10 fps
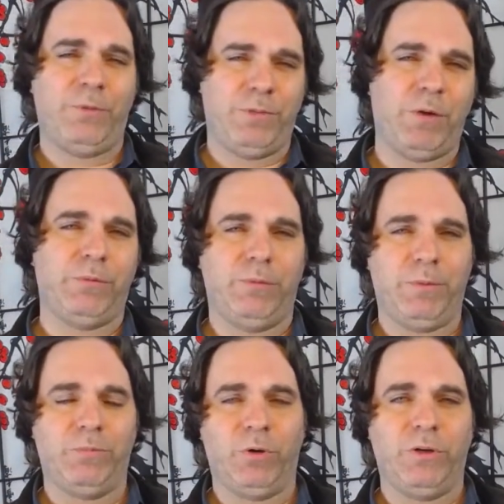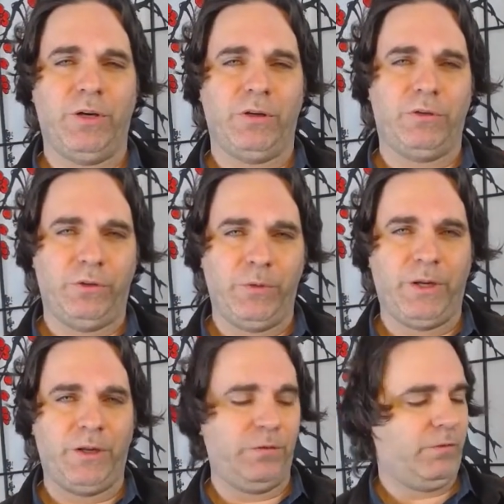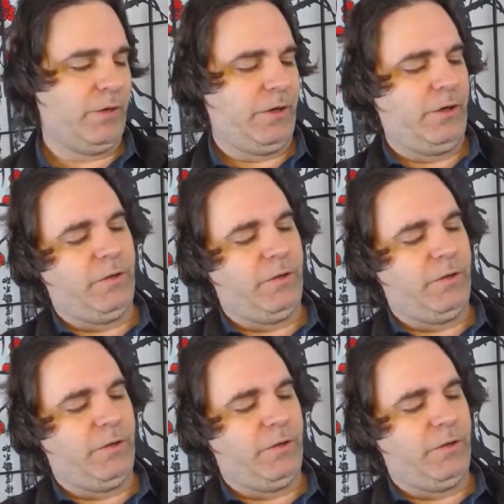but you probably broke your knuckle doing it, right?